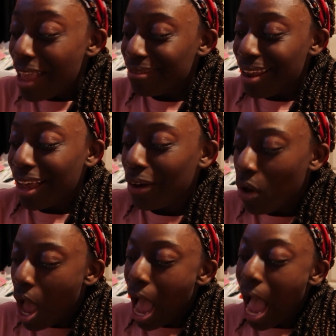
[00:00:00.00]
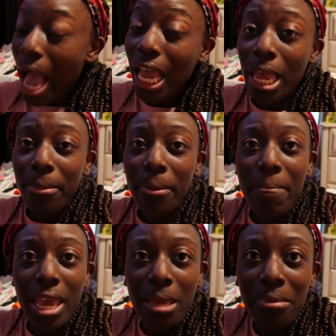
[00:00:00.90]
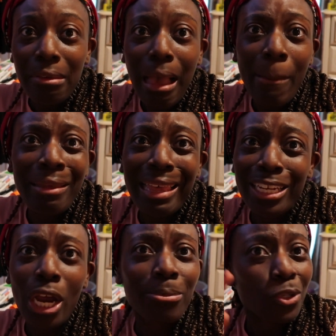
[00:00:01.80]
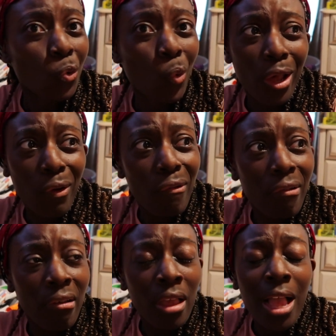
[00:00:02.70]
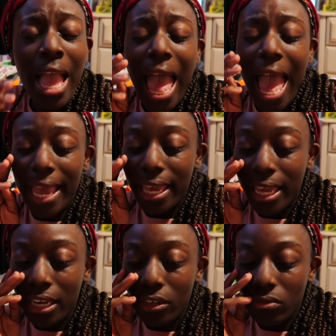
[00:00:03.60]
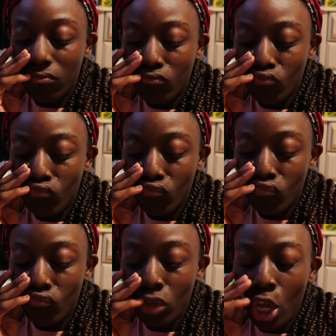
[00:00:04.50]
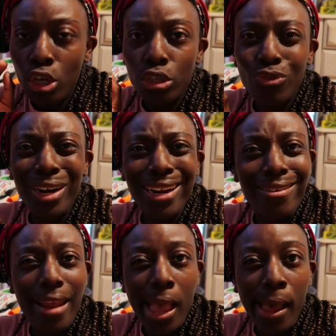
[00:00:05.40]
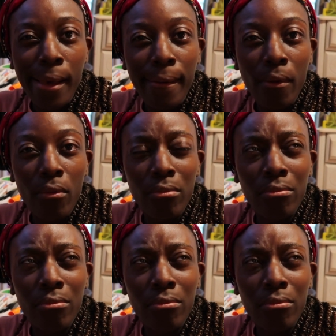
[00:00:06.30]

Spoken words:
Now I'm in like chapter 12, and so right now